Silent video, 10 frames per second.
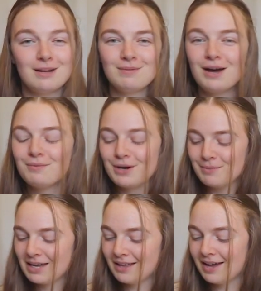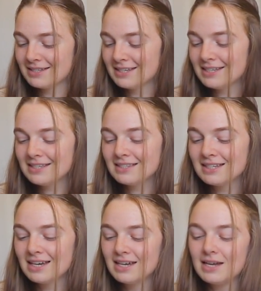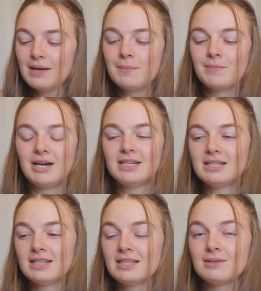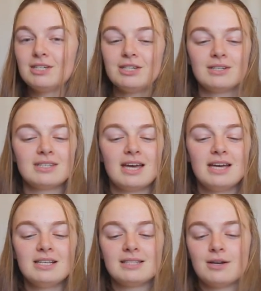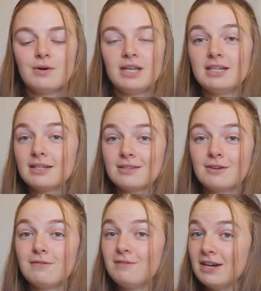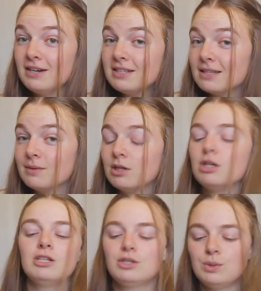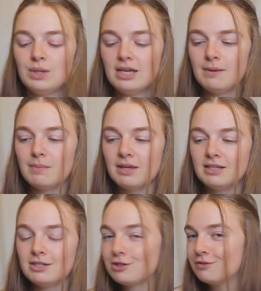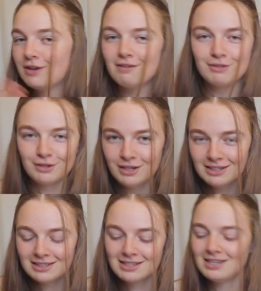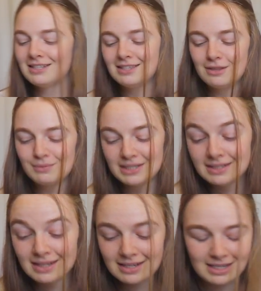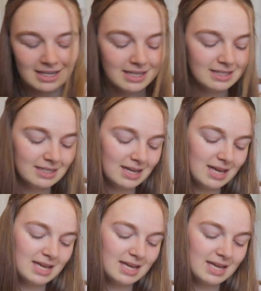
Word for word: I'm not wearing my glasses. But this is what she looks like, so it does look very similar to the PlayStation 5 look. It's the reason they did it.